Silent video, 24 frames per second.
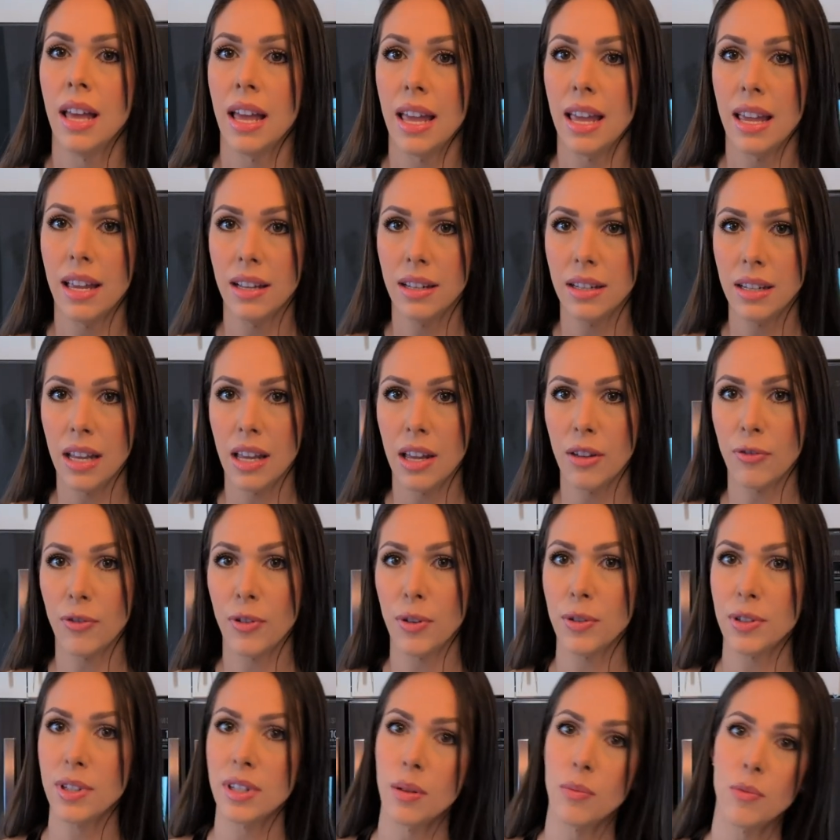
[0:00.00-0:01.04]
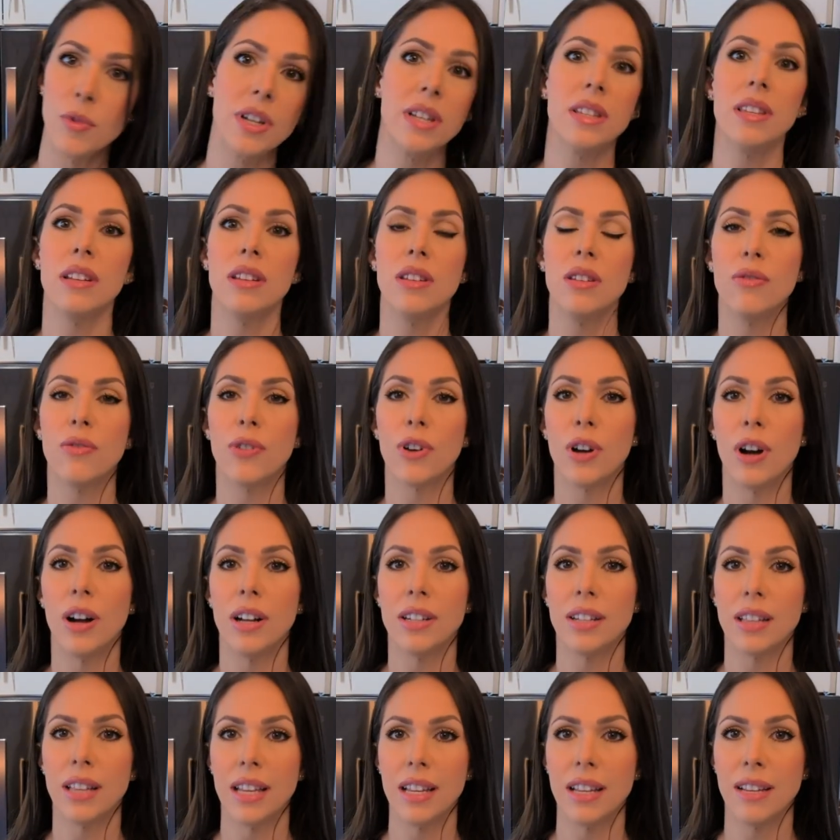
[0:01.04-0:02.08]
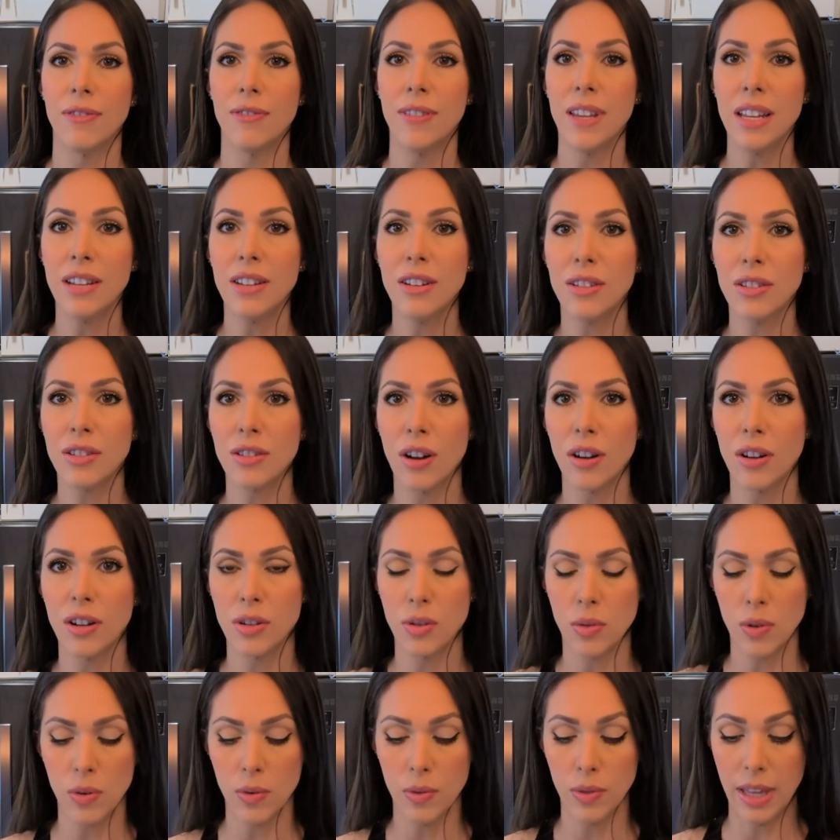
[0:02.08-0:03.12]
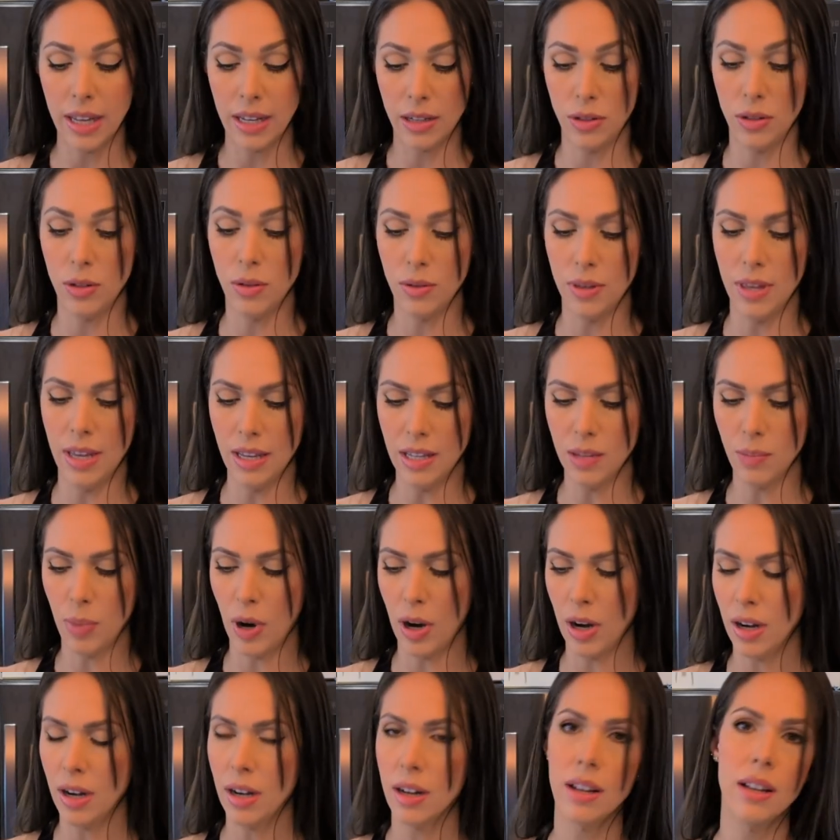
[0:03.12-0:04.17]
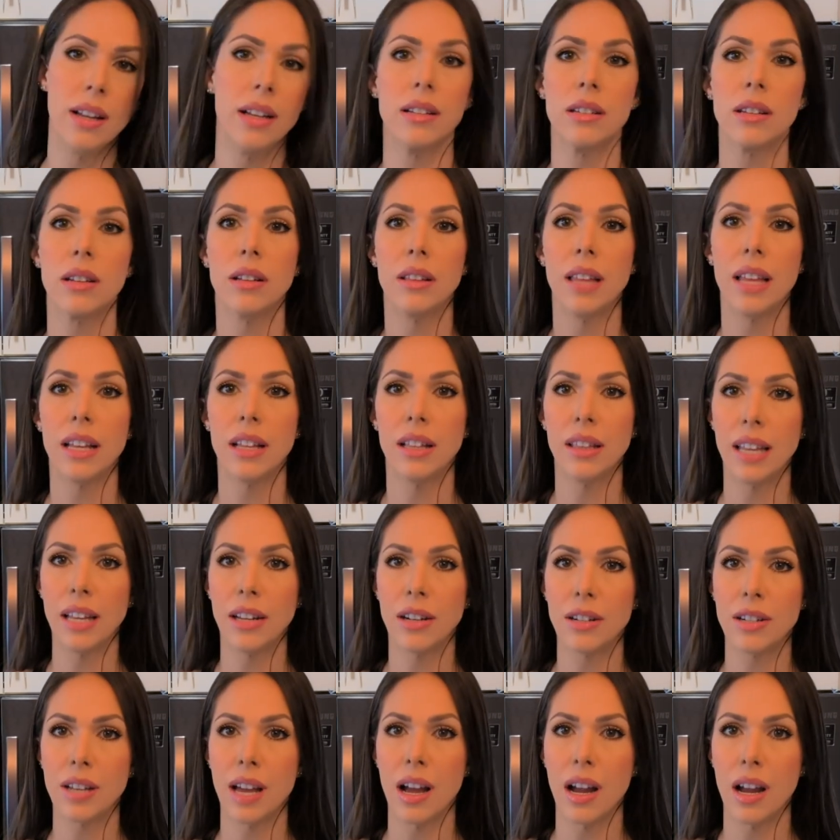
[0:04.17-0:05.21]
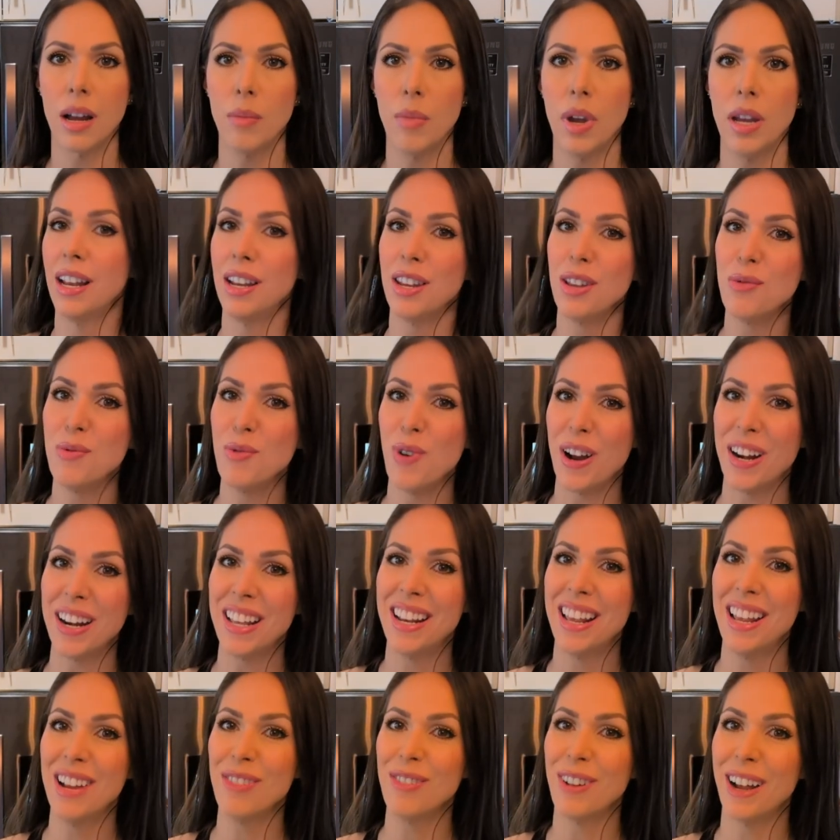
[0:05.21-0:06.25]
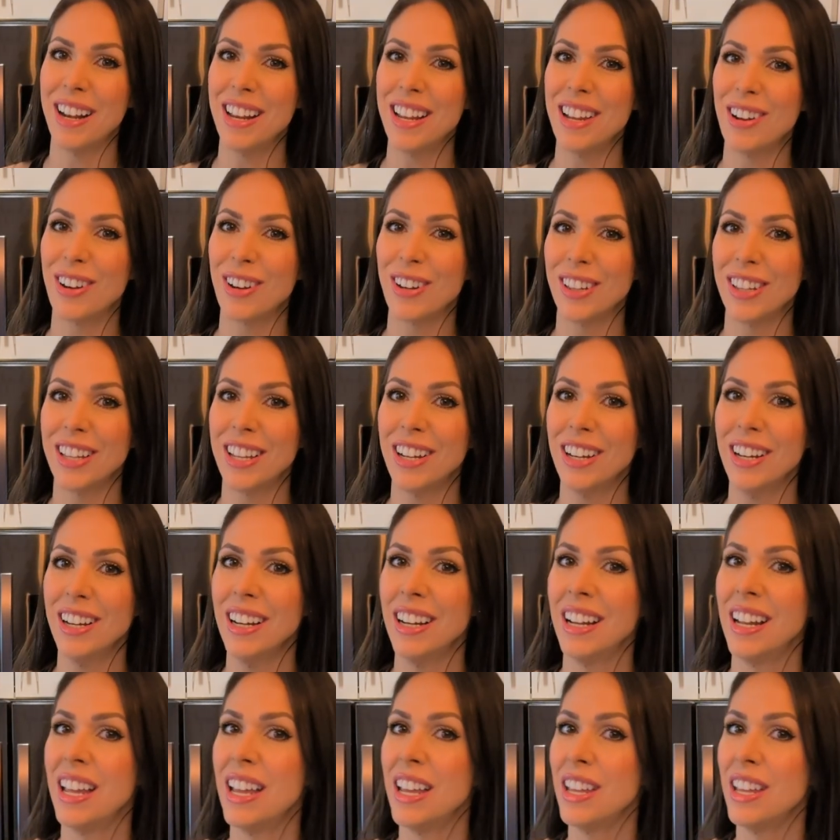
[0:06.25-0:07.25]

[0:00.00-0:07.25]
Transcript: And if for some reason you forgot to like feed your starter dough, like do this part until like a later time and you wanted it ready earlier,